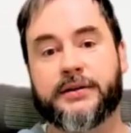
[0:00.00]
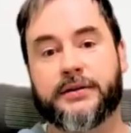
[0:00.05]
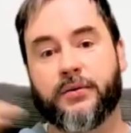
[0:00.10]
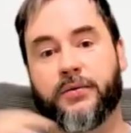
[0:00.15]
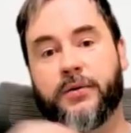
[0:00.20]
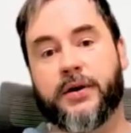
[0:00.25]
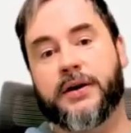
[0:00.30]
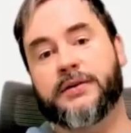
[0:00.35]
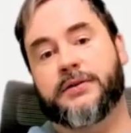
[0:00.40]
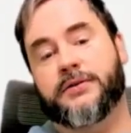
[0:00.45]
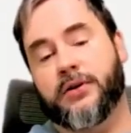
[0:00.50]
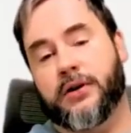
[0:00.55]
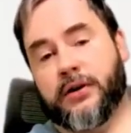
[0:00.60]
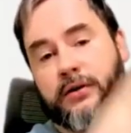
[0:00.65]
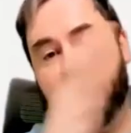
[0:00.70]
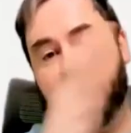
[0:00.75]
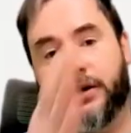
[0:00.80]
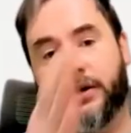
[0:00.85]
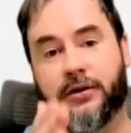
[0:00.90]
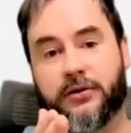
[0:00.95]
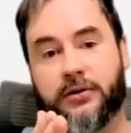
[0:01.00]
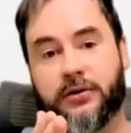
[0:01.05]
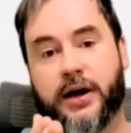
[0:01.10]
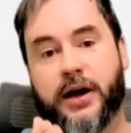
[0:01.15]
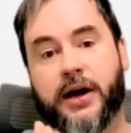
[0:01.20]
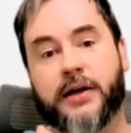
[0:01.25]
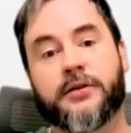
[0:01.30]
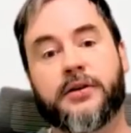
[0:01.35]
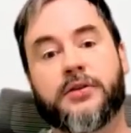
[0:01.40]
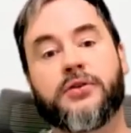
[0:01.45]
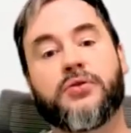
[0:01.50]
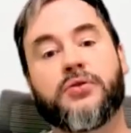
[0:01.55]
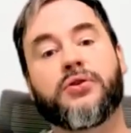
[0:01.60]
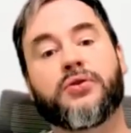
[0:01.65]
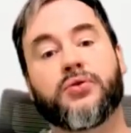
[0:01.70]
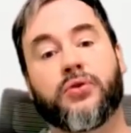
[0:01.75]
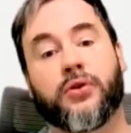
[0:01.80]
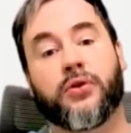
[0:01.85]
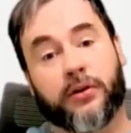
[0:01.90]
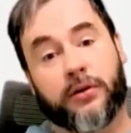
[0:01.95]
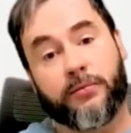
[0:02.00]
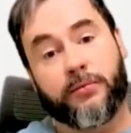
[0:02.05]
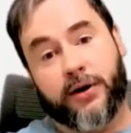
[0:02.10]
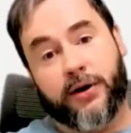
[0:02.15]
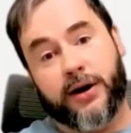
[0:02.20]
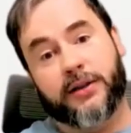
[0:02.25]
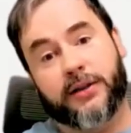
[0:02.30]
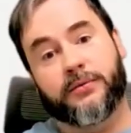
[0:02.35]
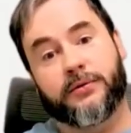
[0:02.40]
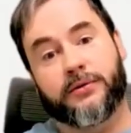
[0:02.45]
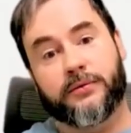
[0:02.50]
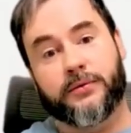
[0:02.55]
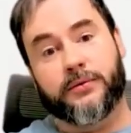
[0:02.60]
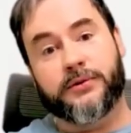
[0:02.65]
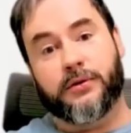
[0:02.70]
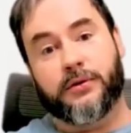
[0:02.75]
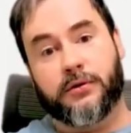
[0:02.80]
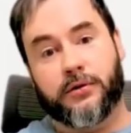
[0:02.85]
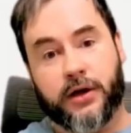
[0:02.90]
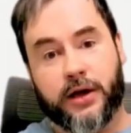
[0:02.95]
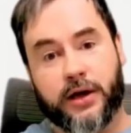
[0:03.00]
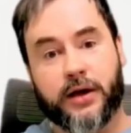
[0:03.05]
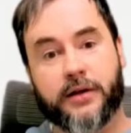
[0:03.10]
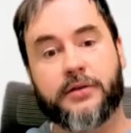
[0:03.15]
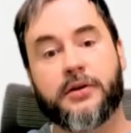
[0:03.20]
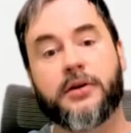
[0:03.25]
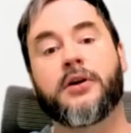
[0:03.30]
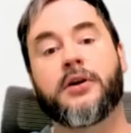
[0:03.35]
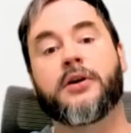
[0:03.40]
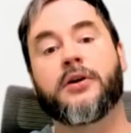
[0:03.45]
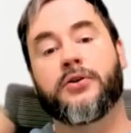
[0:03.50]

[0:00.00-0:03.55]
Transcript: So once you have got a client and you need to collaborate with your client,